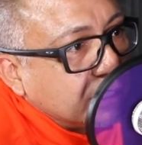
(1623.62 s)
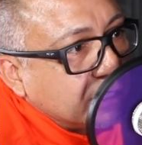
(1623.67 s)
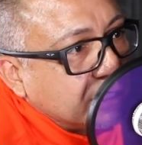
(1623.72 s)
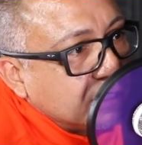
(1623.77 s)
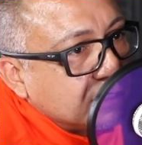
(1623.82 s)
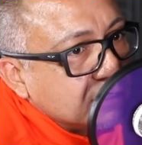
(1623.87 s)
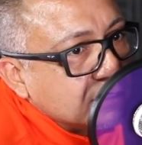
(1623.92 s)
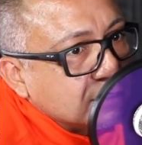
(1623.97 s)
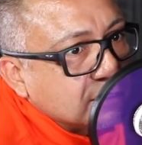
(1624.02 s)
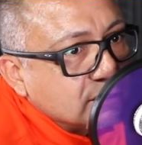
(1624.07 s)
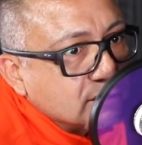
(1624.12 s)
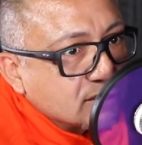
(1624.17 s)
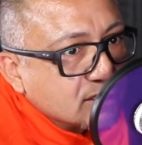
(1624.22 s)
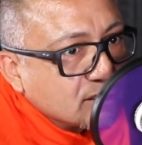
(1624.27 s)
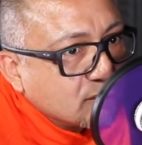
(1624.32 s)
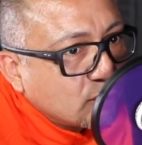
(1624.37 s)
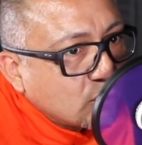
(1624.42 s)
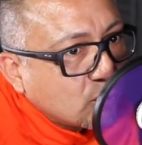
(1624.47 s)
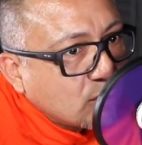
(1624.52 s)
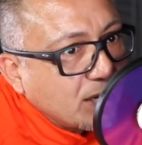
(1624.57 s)
is the
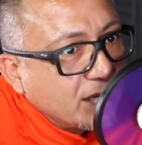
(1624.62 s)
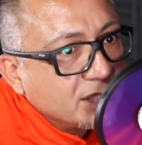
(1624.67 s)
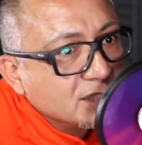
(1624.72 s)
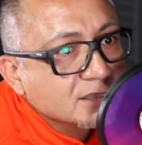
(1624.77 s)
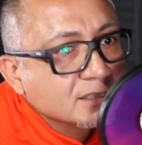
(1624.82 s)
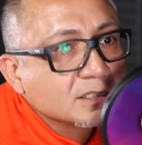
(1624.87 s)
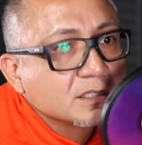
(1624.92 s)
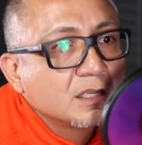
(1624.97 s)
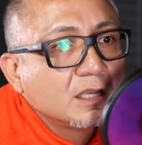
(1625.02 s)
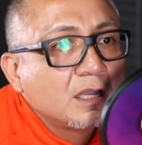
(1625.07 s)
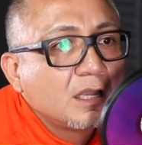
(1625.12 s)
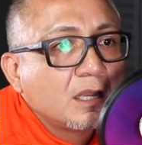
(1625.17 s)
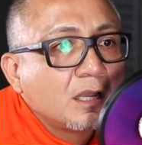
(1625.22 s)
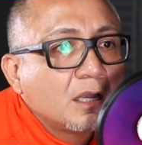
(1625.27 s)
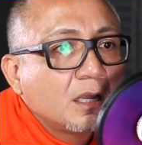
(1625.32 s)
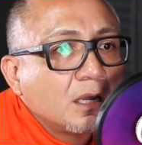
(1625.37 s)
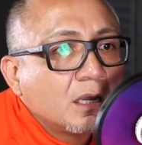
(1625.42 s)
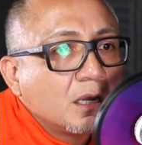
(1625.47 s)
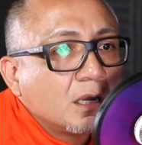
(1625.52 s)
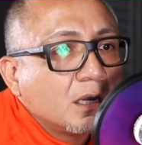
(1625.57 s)
civil rights
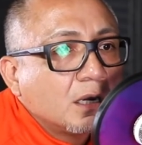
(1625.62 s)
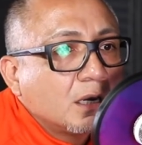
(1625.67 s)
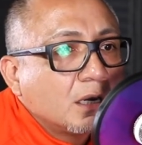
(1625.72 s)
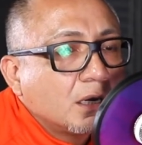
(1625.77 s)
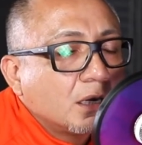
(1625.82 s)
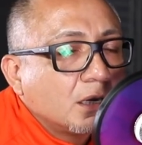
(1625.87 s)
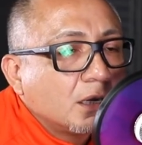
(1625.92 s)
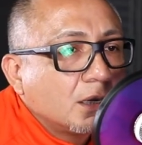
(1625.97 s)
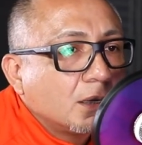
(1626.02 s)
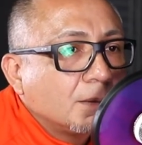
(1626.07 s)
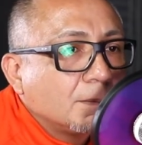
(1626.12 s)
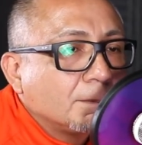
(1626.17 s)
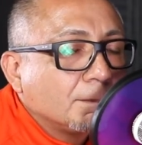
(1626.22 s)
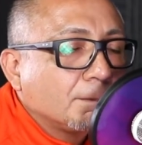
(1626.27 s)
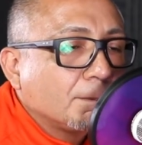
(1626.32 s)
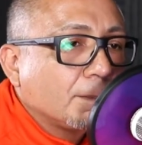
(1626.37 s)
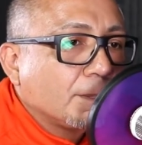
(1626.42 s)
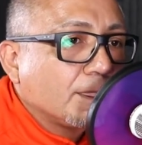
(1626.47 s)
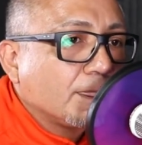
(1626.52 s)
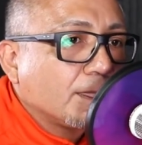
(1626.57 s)
um,
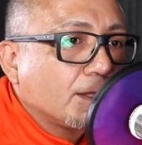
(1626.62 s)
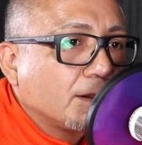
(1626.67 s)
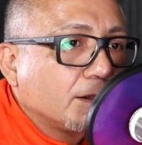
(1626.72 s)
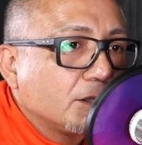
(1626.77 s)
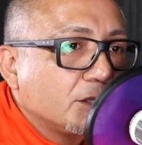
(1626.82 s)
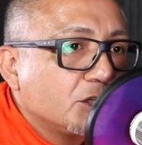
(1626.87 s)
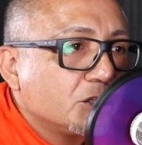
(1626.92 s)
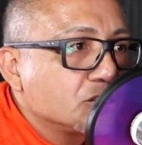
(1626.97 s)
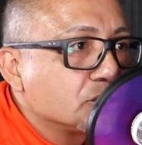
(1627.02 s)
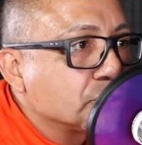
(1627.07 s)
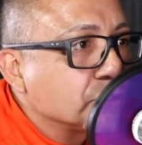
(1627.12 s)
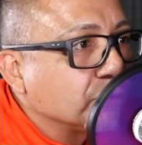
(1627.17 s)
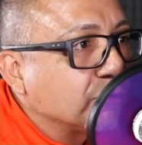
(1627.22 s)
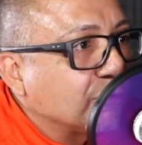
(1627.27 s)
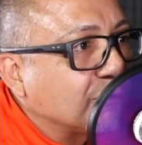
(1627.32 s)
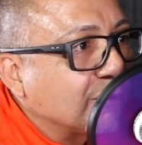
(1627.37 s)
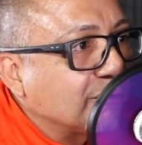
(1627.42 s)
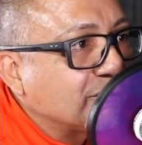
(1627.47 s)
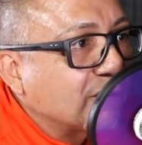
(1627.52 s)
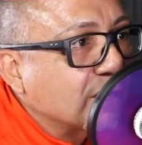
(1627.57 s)
issue
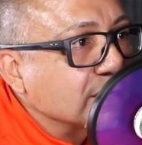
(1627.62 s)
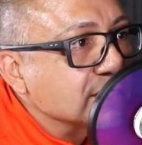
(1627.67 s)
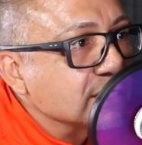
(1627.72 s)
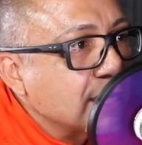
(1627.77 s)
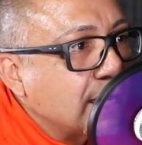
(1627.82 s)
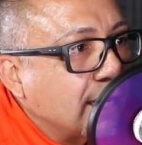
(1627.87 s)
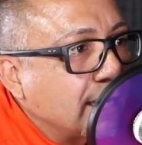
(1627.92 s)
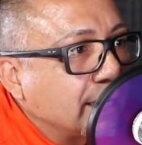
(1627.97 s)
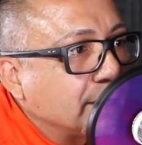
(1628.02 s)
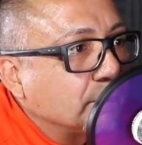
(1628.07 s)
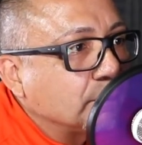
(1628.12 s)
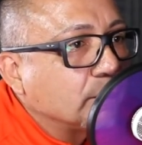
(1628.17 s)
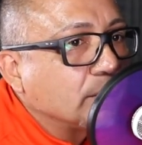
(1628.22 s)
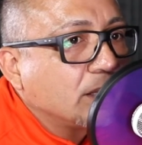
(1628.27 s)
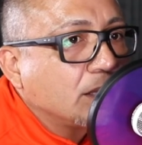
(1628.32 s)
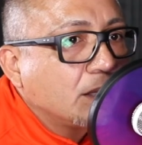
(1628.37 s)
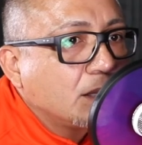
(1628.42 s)
of our time.